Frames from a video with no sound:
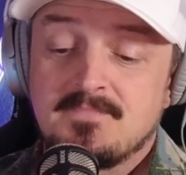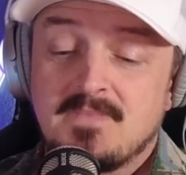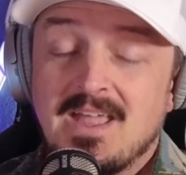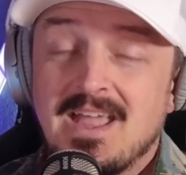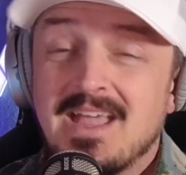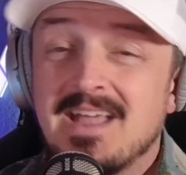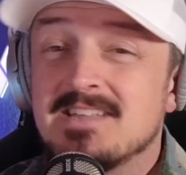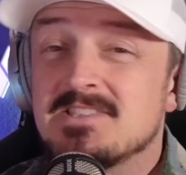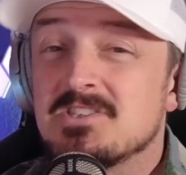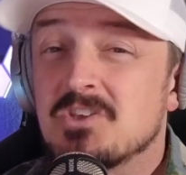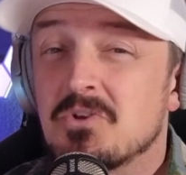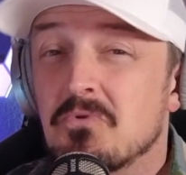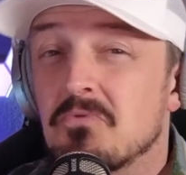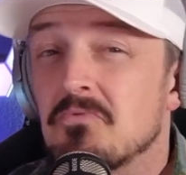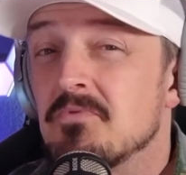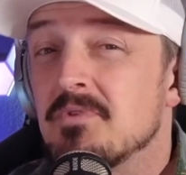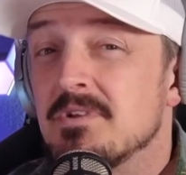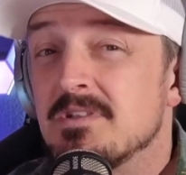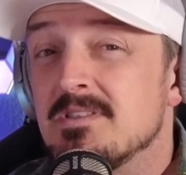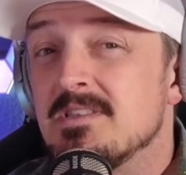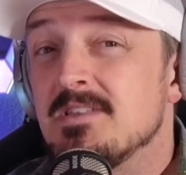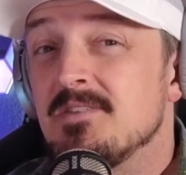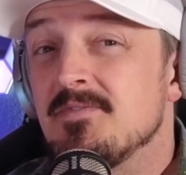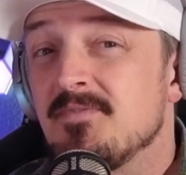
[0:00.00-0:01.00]
It's a
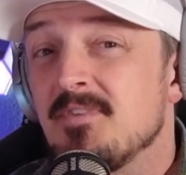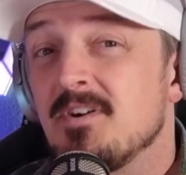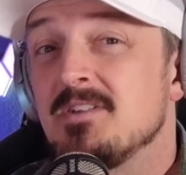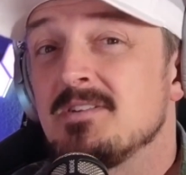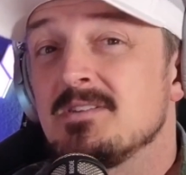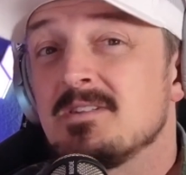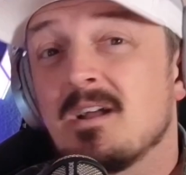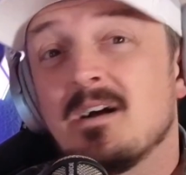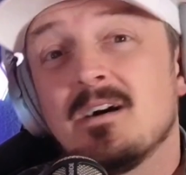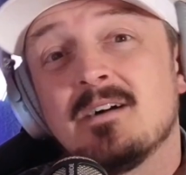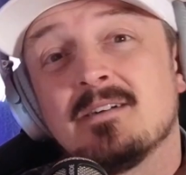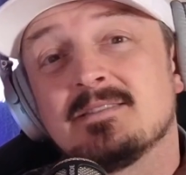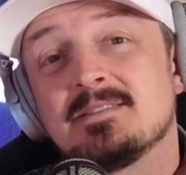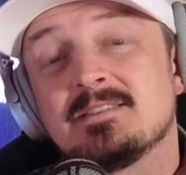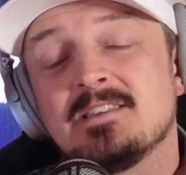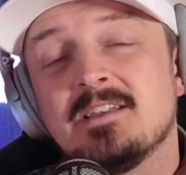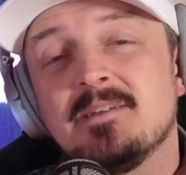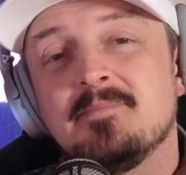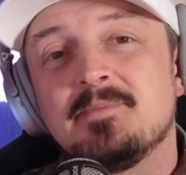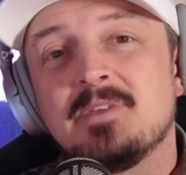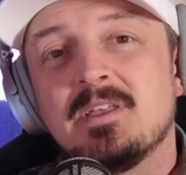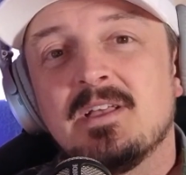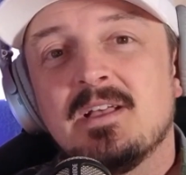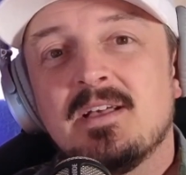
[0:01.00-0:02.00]
really fun
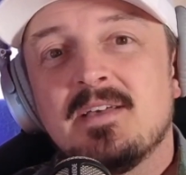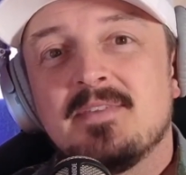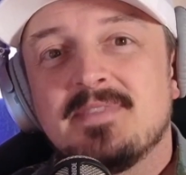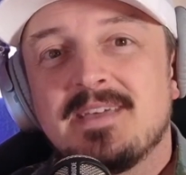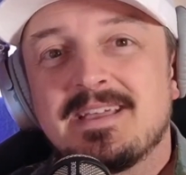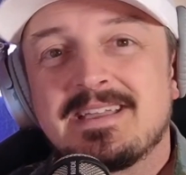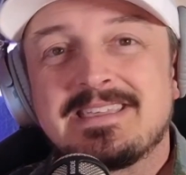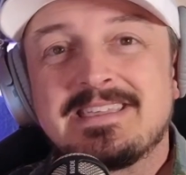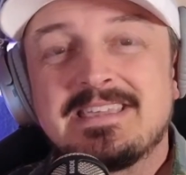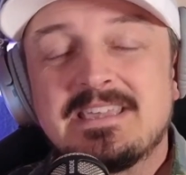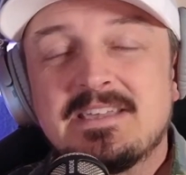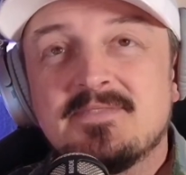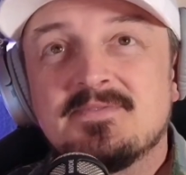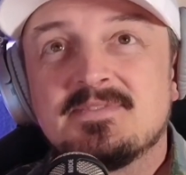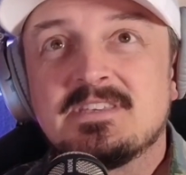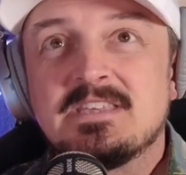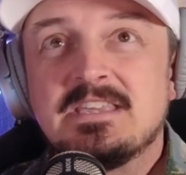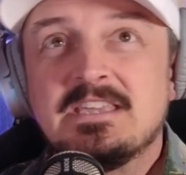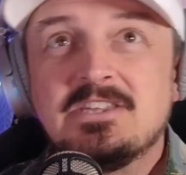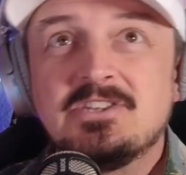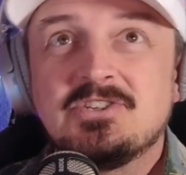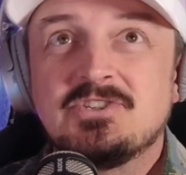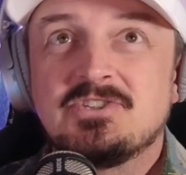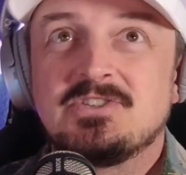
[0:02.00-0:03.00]
concept that gives
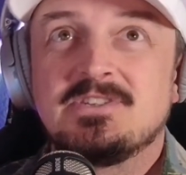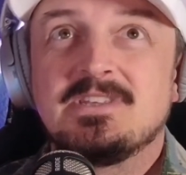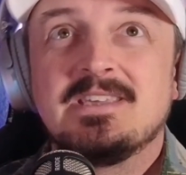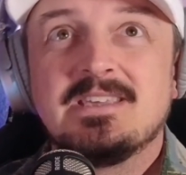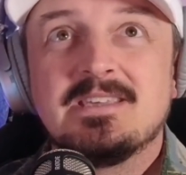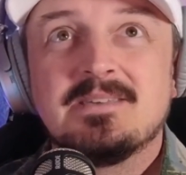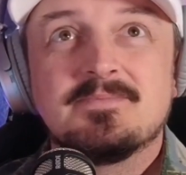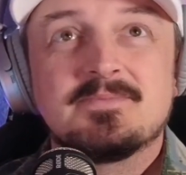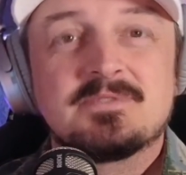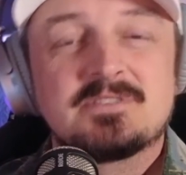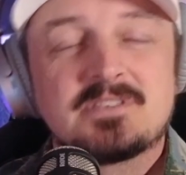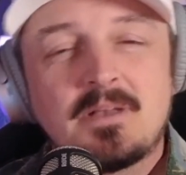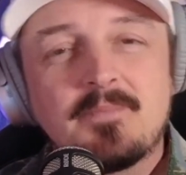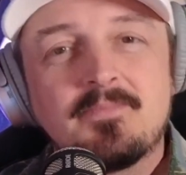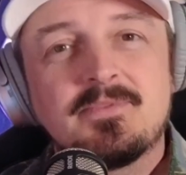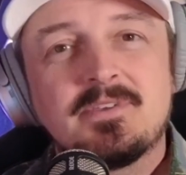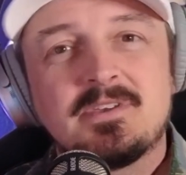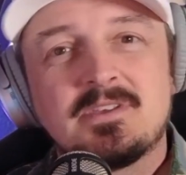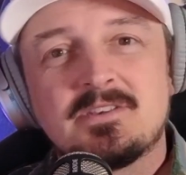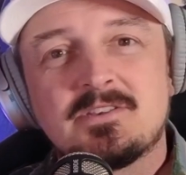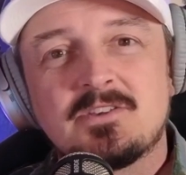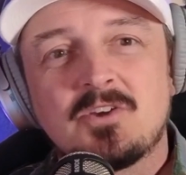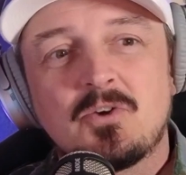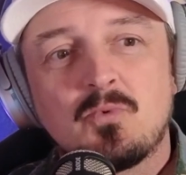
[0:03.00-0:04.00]
each team
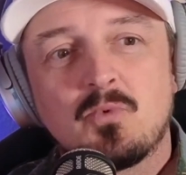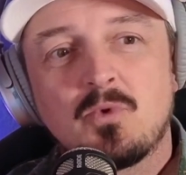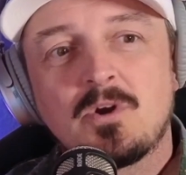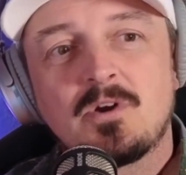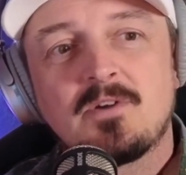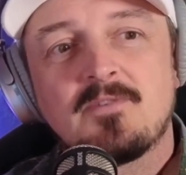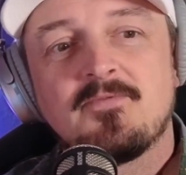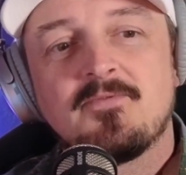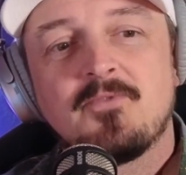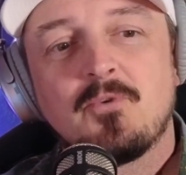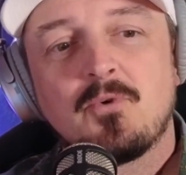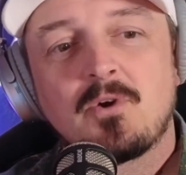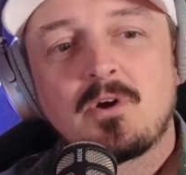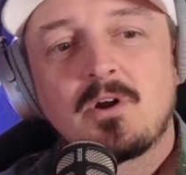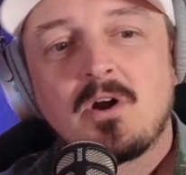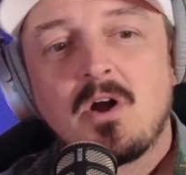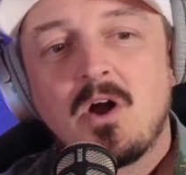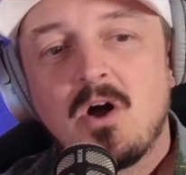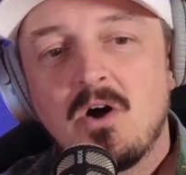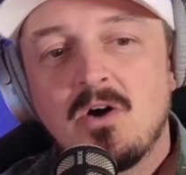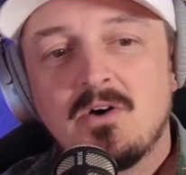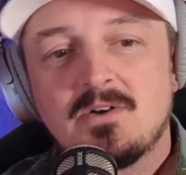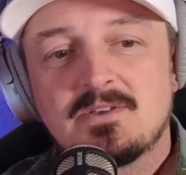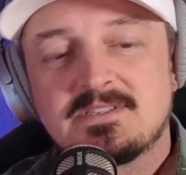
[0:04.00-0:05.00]
something to work for
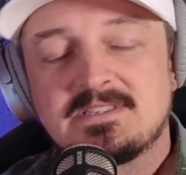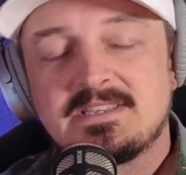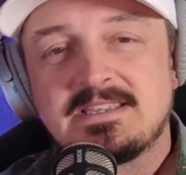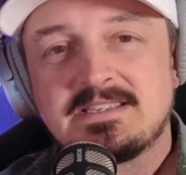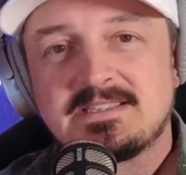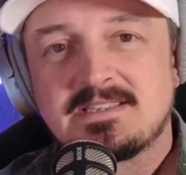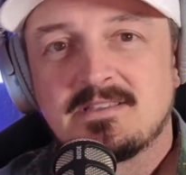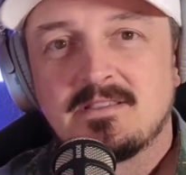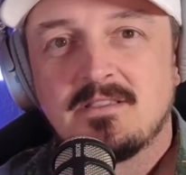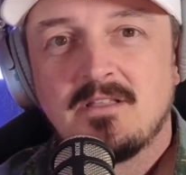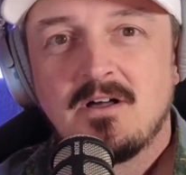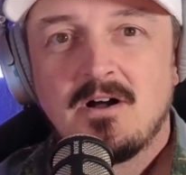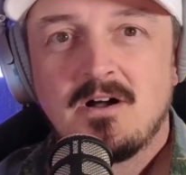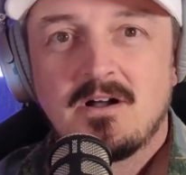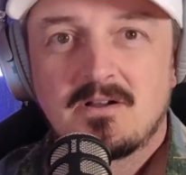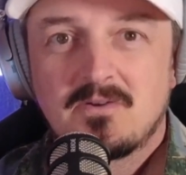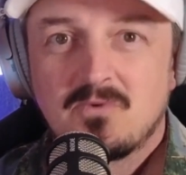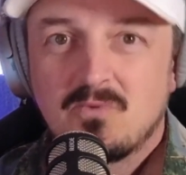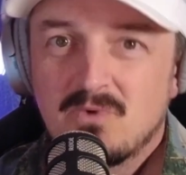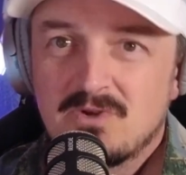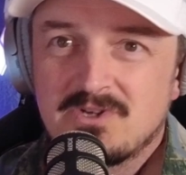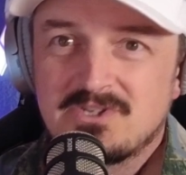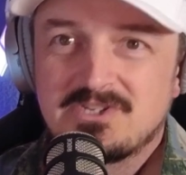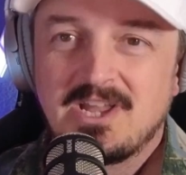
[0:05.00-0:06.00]
all season long,
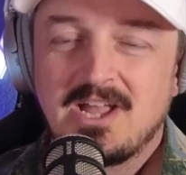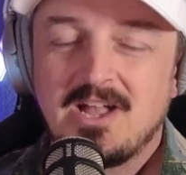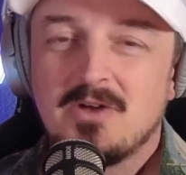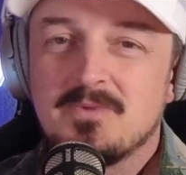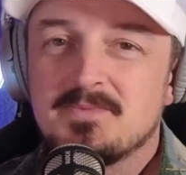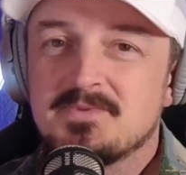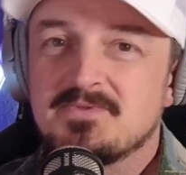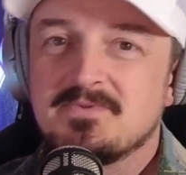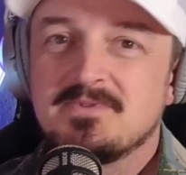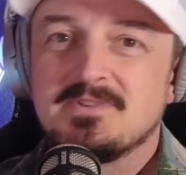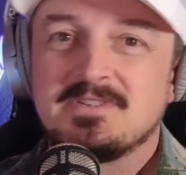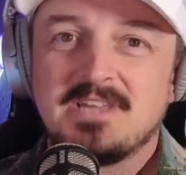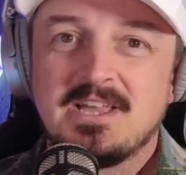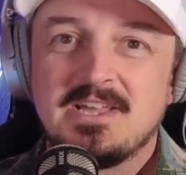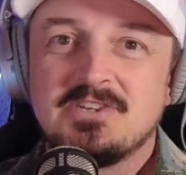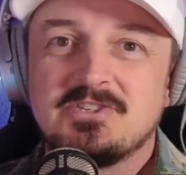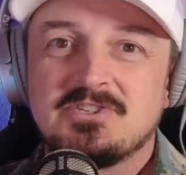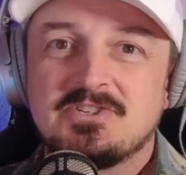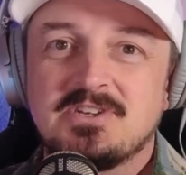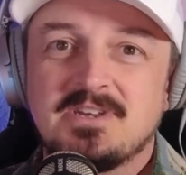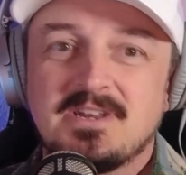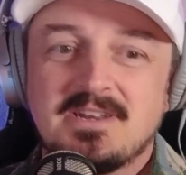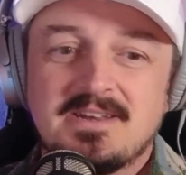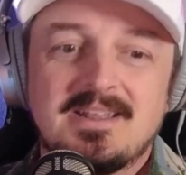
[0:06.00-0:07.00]
which helps
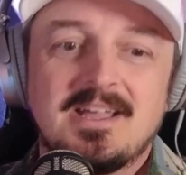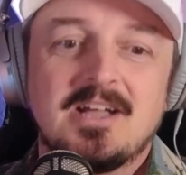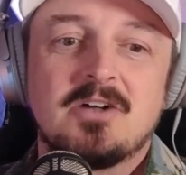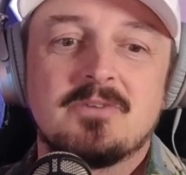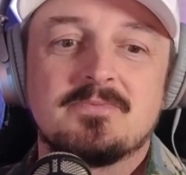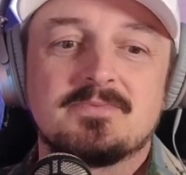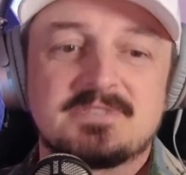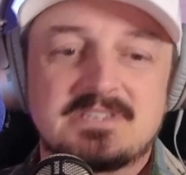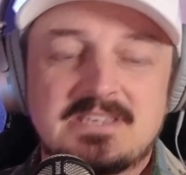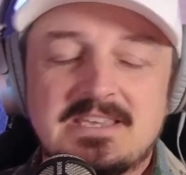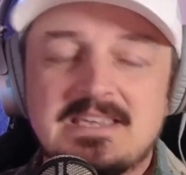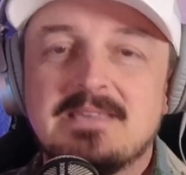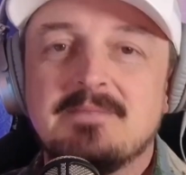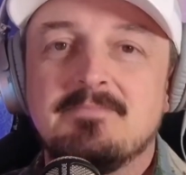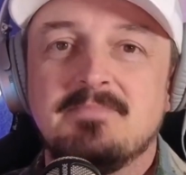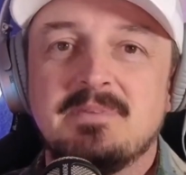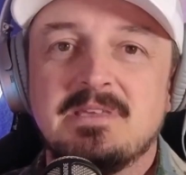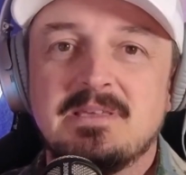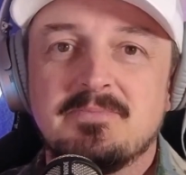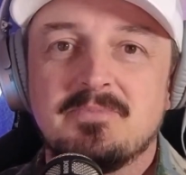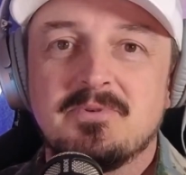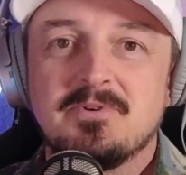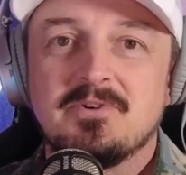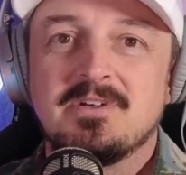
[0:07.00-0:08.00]
retention and helps keep
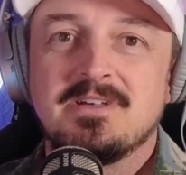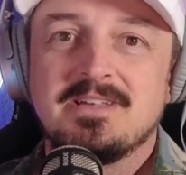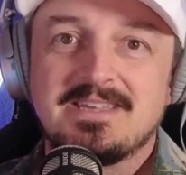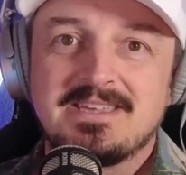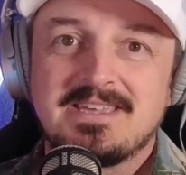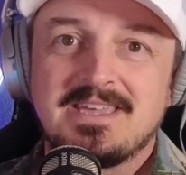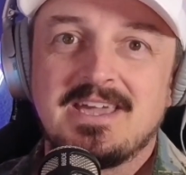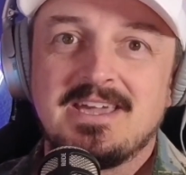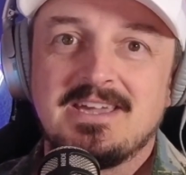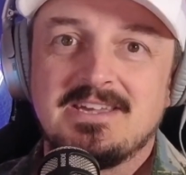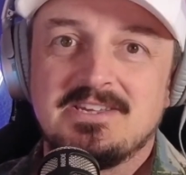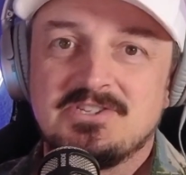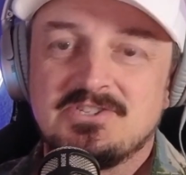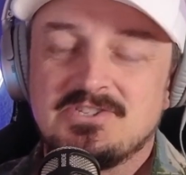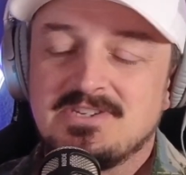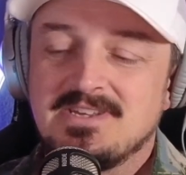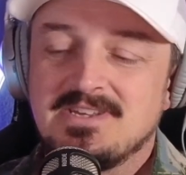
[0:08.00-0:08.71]
people engaged in